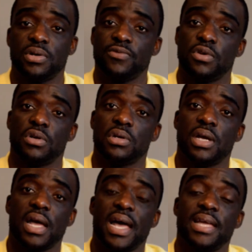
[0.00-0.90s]
of your
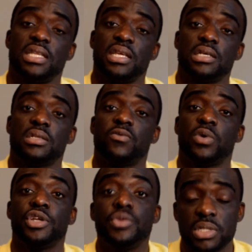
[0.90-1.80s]
ideas of where
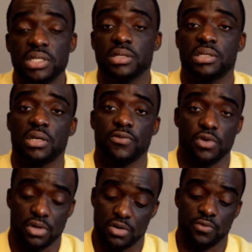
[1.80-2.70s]
you see yourself, your
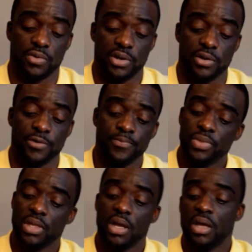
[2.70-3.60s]
career,
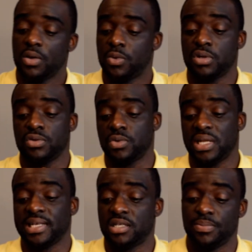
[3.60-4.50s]
where you would
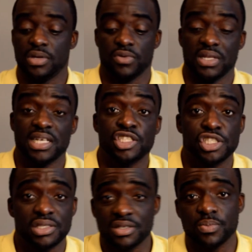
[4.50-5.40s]
like to be
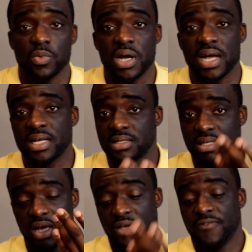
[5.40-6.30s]
relationship wise,
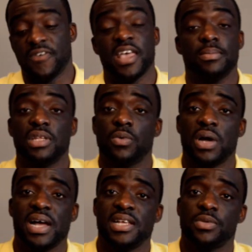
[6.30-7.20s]
family
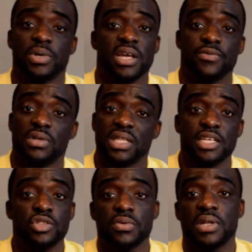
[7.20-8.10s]
wise, whatever,
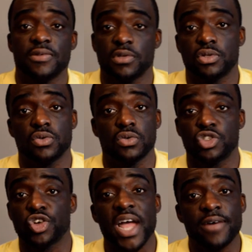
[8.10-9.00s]
things you love to do,
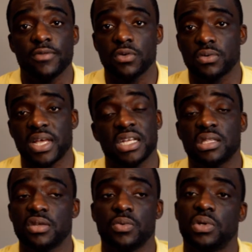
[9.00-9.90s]
travel,
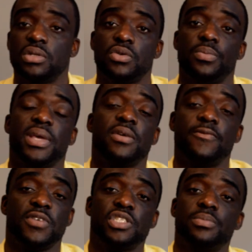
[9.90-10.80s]
anything you want to do. Make a
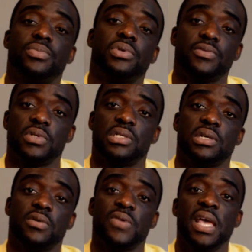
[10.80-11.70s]
vision board of
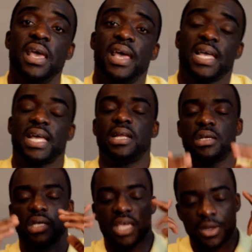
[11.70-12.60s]
yourself and kind
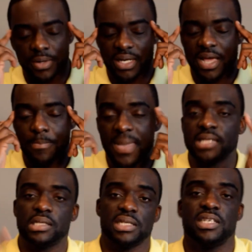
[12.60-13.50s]
of carry that
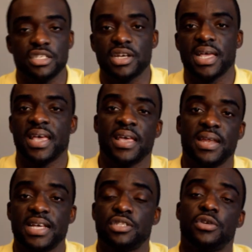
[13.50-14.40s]
mentally in your head
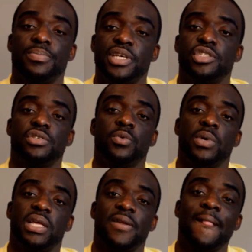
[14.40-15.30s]
as your picture
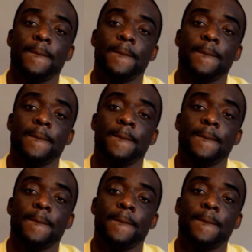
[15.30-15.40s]
when